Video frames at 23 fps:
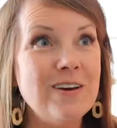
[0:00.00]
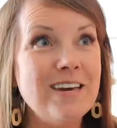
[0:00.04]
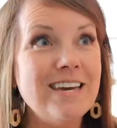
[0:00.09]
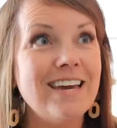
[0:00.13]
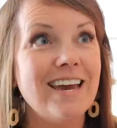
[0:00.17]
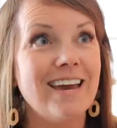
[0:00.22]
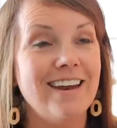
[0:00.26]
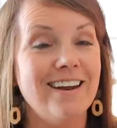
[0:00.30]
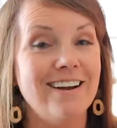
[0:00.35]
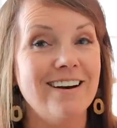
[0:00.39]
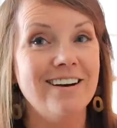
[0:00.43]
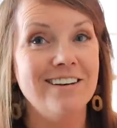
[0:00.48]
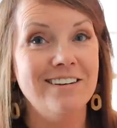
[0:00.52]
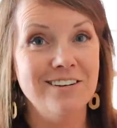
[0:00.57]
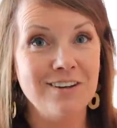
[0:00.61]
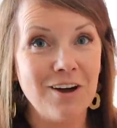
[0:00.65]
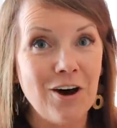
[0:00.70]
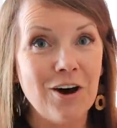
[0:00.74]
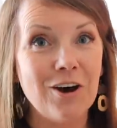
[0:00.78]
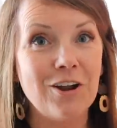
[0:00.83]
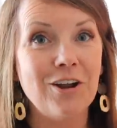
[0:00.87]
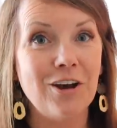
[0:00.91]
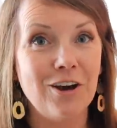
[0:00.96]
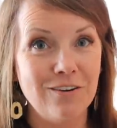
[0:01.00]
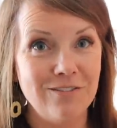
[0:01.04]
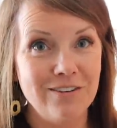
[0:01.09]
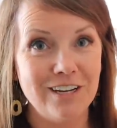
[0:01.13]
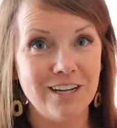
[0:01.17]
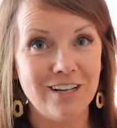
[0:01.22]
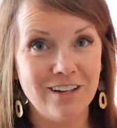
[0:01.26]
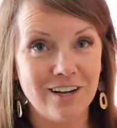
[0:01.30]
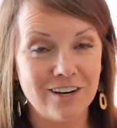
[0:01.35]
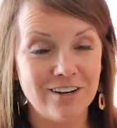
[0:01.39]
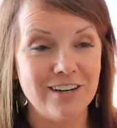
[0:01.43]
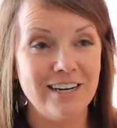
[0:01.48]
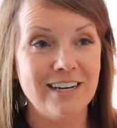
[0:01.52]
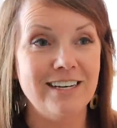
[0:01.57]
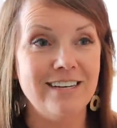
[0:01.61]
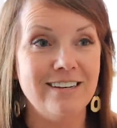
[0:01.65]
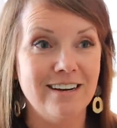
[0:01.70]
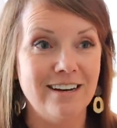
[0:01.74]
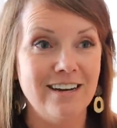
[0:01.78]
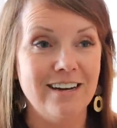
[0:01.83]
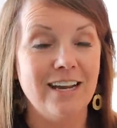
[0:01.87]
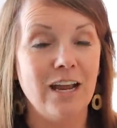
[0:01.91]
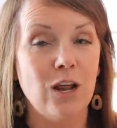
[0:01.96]
can get a ton of decluttering
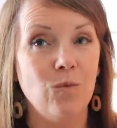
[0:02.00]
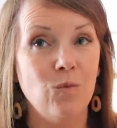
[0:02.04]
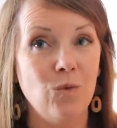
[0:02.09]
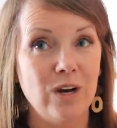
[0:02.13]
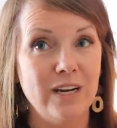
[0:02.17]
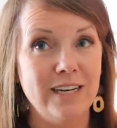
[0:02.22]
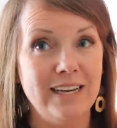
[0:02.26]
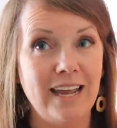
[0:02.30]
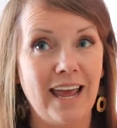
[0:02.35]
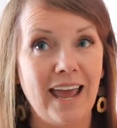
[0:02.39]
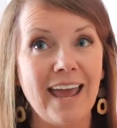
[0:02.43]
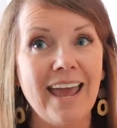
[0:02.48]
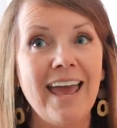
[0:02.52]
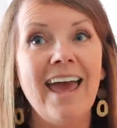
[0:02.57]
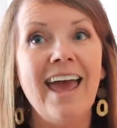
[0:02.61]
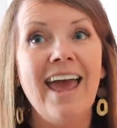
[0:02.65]
done in one day.